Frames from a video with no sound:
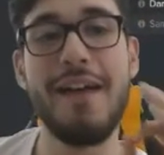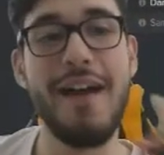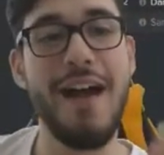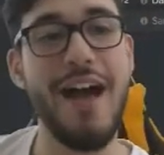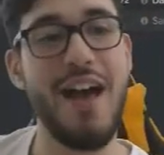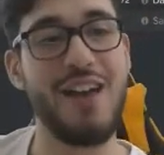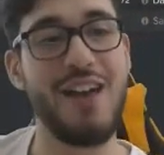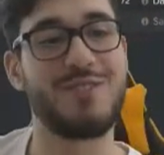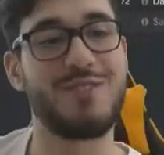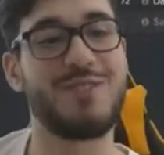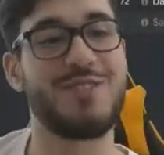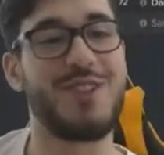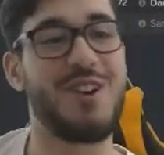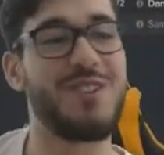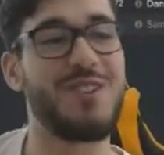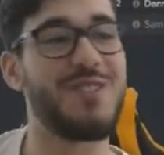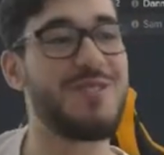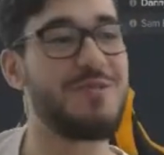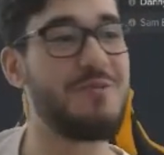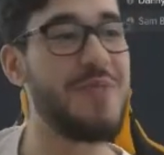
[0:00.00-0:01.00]
has just
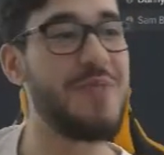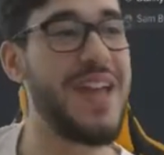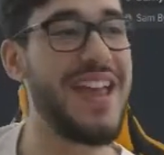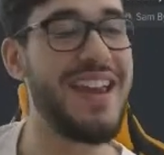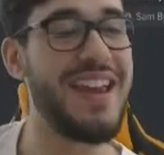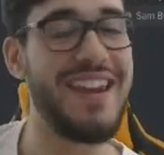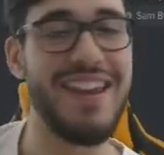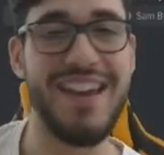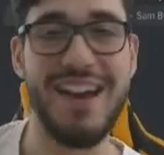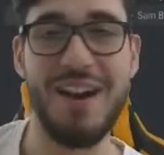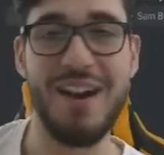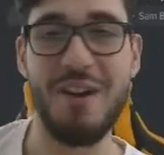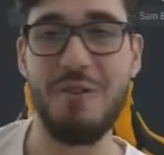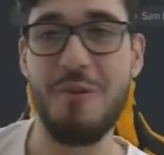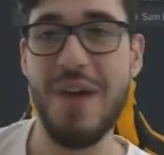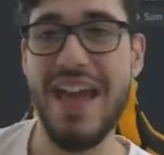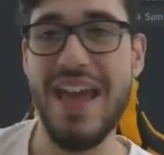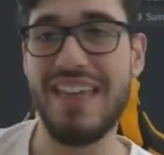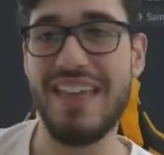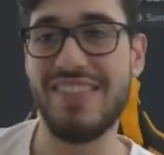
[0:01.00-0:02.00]
got us a win
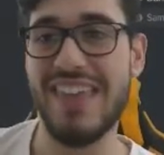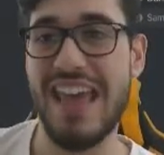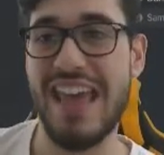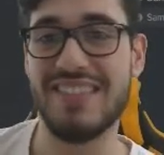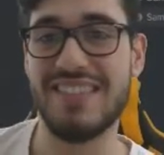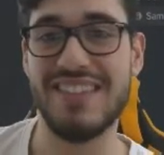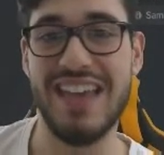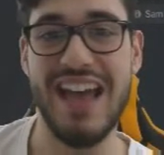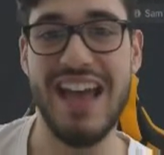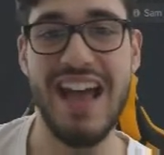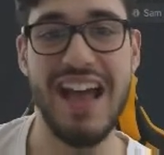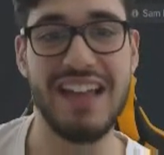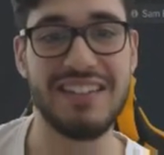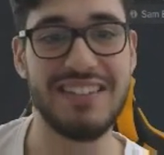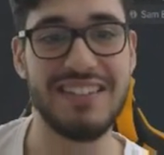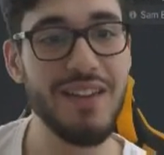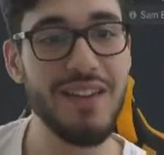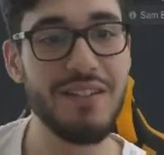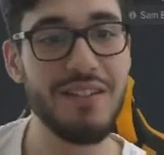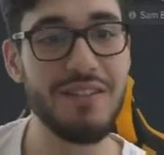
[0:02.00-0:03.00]
away at the
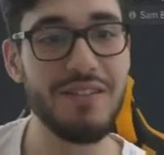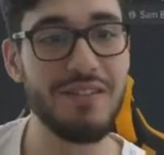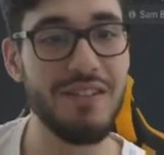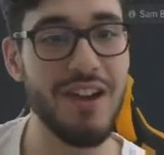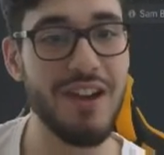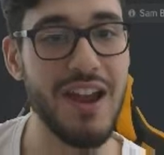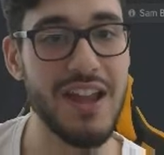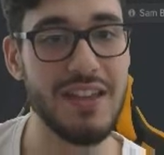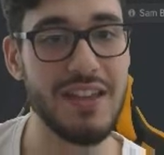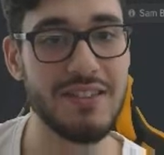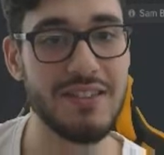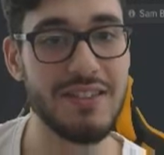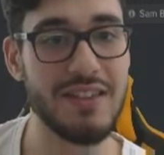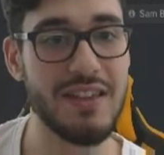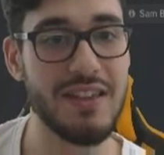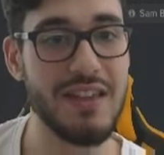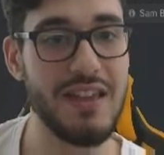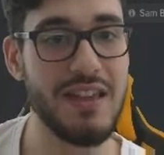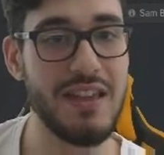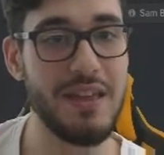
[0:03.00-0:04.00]
Etihad. Right.
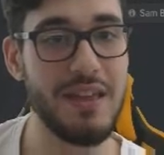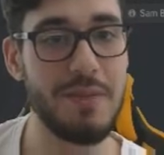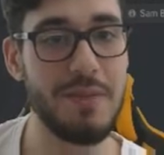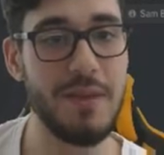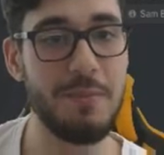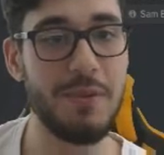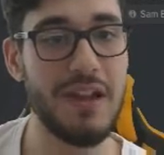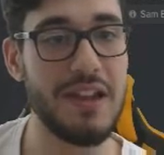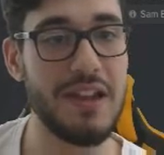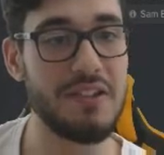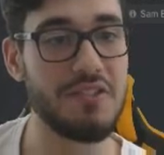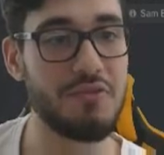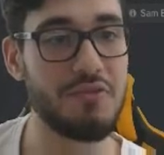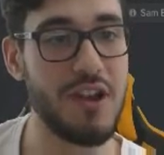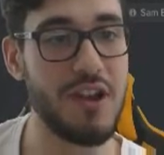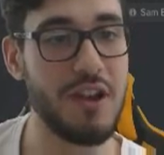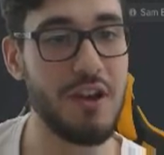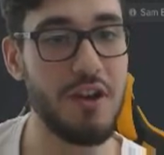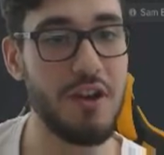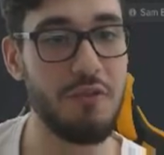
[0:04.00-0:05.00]
People had us
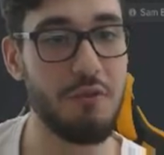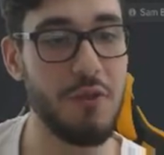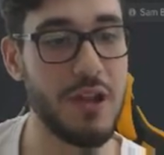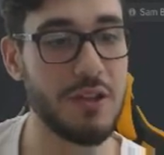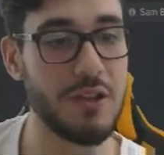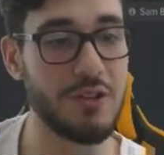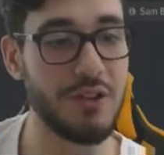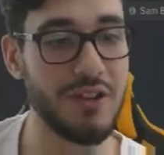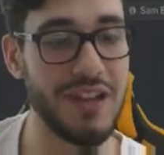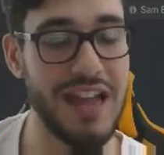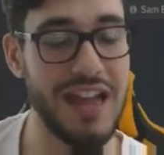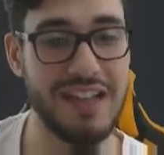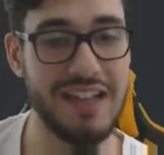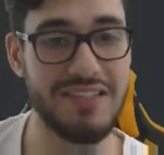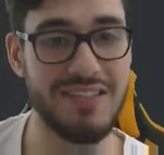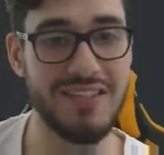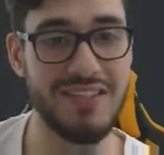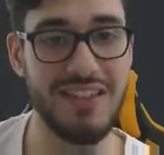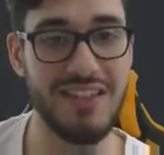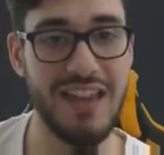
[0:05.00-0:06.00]
written off. Well done,
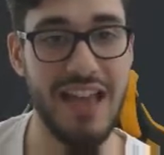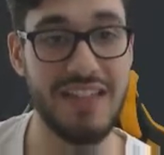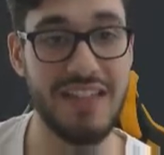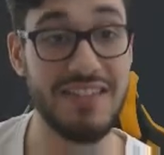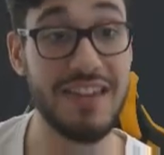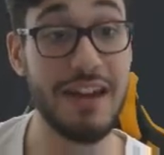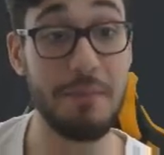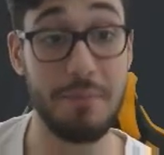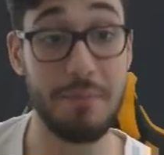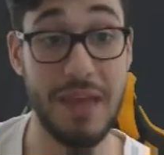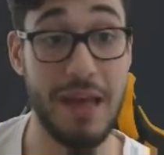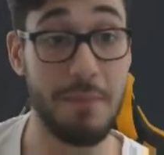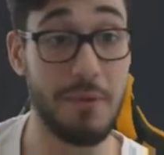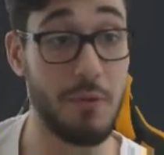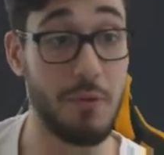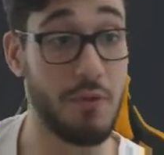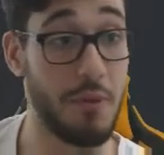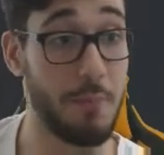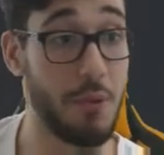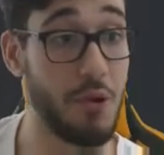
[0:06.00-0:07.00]
lads. I said I'd be
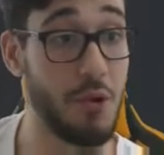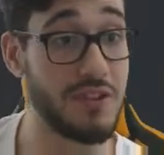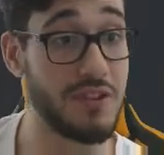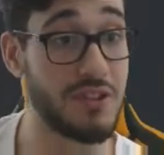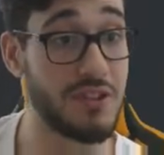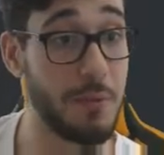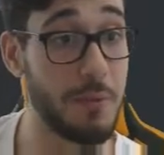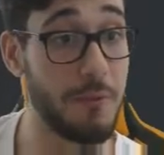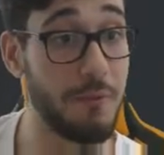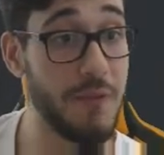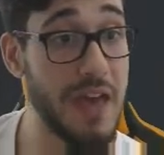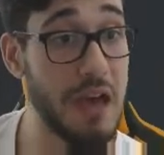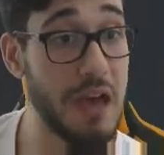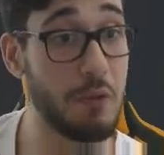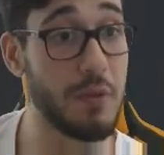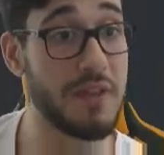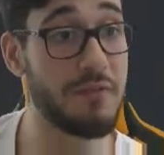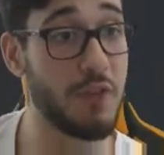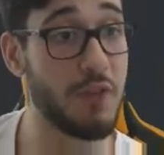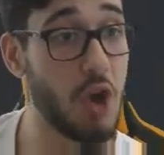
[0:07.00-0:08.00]
happy with a point. To be fair,
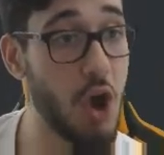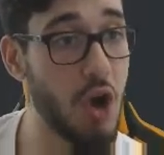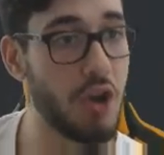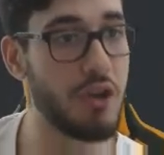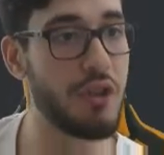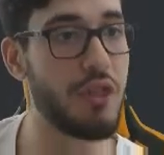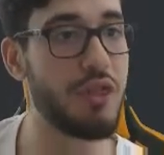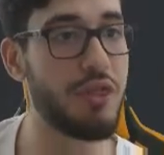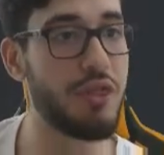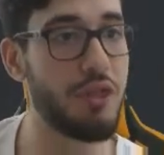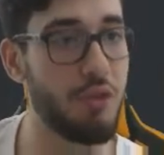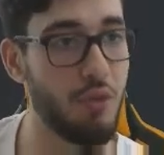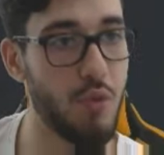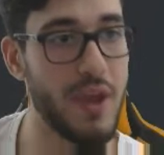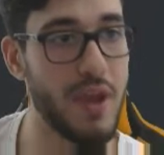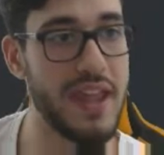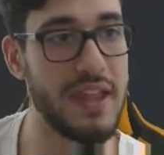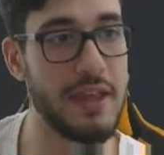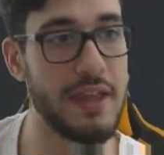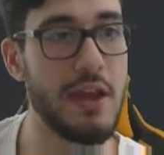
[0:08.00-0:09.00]
we've gotten
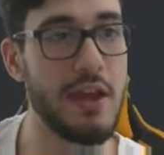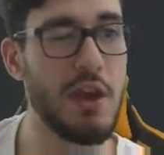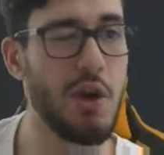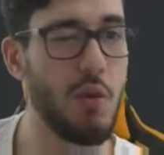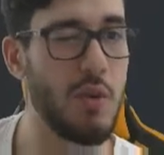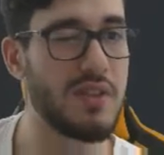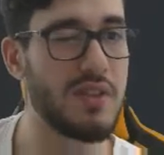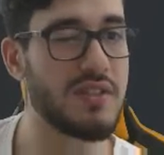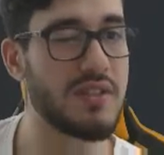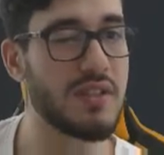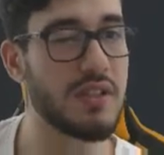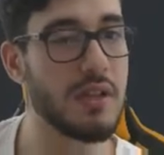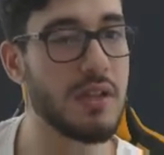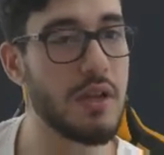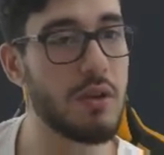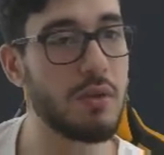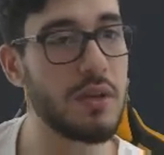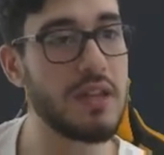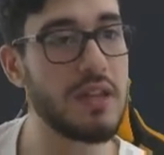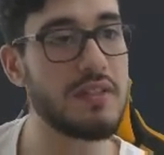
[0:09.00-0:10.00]
3. We're
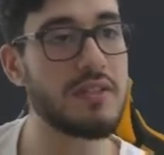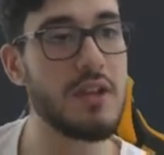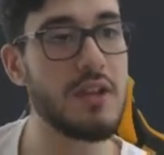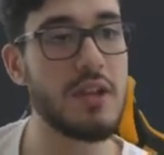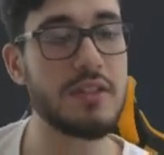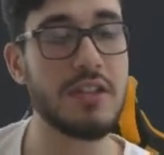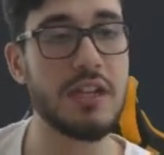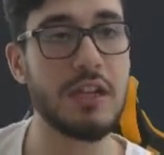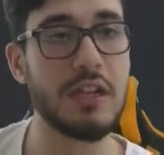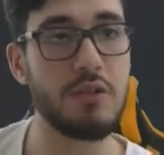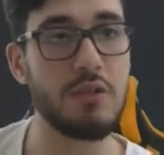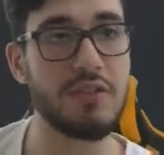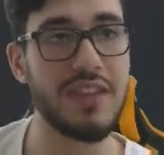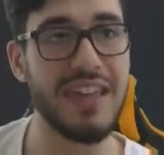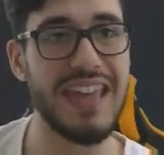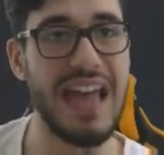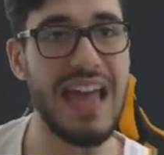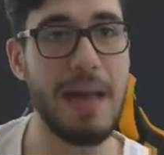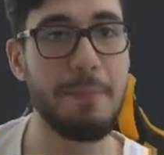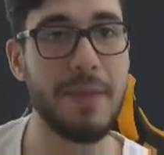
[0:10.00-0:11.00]
slowly starting to close
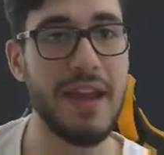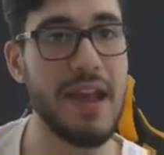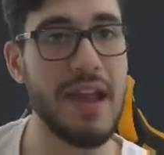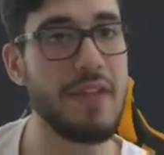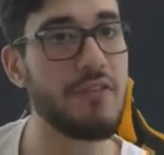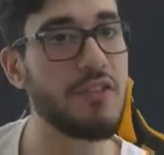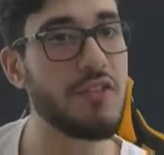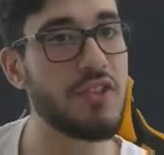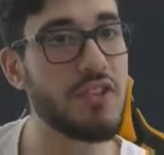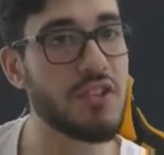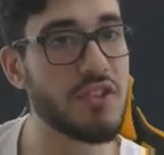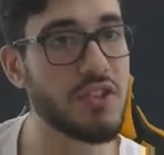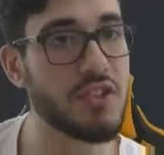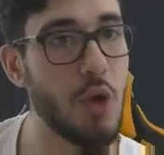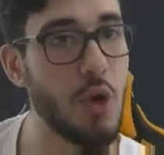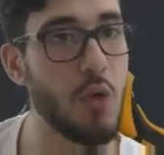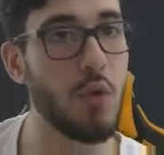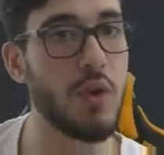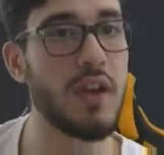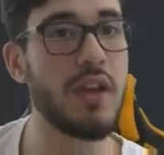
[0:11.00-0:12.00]
the gap against
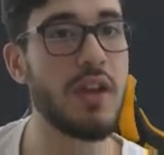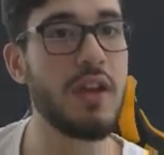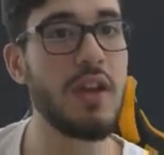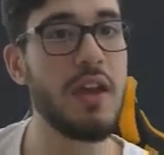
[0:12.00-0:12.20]
Stoke.